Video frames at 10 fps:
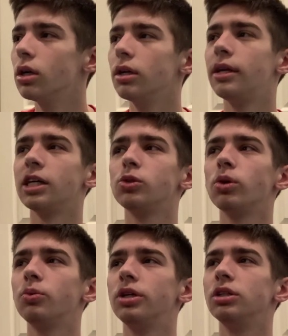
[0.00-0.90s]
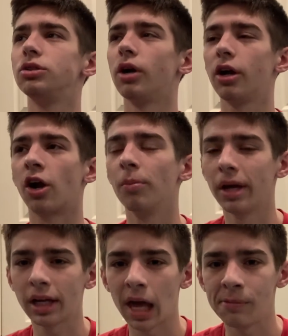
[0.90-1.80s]
Next one was Strucker, he'll make
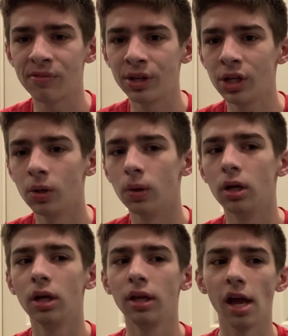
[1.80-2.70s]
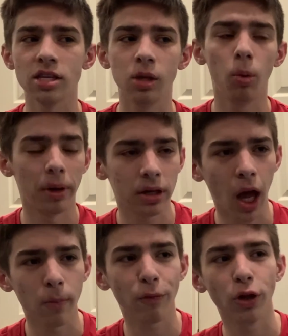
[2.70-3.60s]
time for you. Yes, he will make
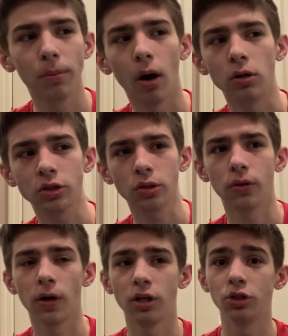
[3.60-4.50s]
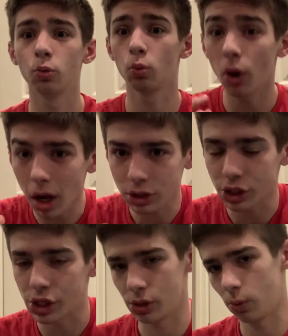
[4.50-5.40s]
time for you, but also Strucker is
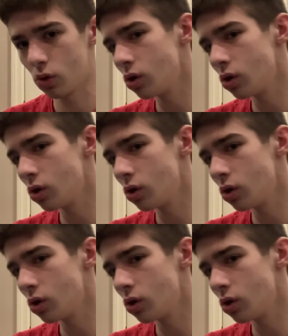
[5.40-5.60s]
watching you.